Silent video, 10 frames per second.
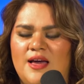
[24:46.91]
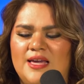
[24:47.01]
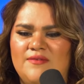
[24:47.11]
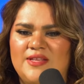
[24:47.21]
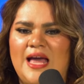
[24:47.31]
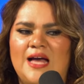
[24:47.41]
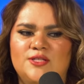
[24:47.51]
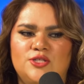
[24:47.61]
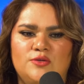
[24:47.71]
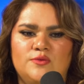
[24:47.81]
I even
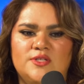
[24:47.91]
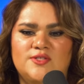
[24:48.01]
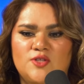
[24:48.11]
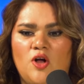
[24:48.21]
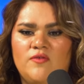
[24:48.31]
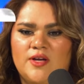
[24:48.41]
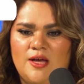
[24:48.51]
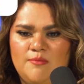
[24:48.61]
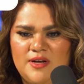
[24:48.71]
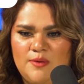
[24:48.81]
had to dissolve a
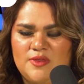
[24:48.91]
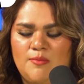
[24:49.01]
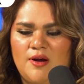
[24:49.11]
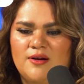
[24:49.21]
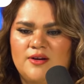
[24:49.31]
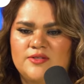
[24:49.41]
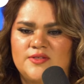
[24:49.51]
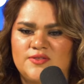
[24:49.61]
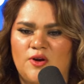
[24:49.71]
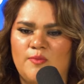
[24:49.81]
company with a partner to
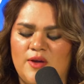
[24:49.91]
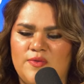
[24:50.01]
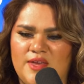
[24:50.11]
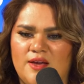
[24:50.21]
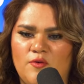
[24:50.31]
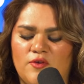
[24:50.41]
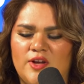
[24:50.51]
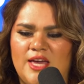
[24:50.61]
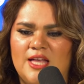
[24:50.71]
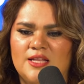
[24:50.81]
start my own thing over
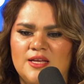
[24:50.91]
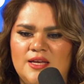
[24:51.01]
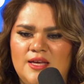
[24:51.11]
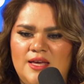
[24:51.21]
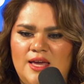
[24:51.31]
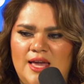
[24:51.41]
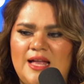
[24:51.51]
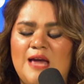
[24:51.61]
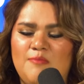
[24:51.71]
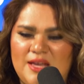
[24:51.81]
again. And
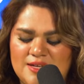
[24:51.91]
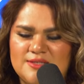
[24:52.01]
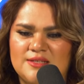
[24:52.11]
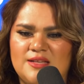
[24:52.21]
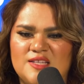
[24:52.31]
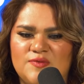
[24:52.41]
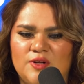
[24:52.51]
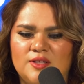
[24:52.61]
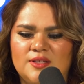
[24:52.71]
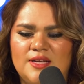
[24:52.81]
I made it
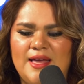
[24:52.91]
successful.